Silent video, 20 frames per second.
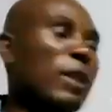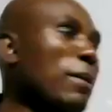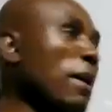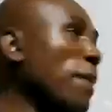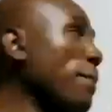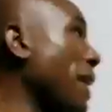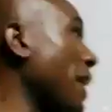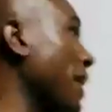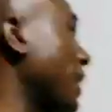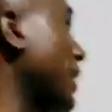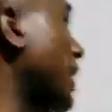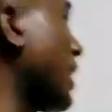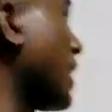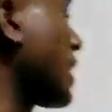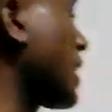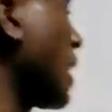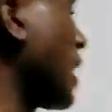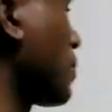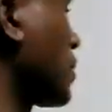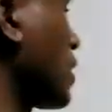Remember, in
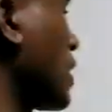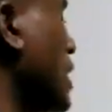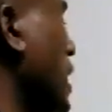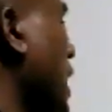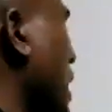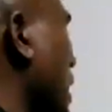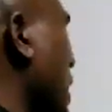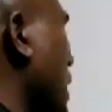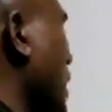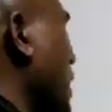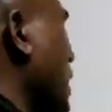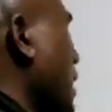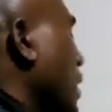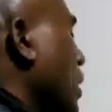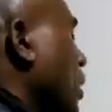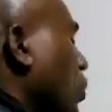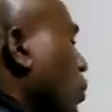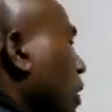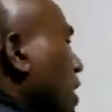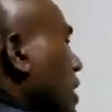the subsidiary,
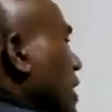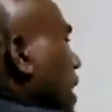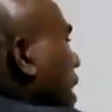we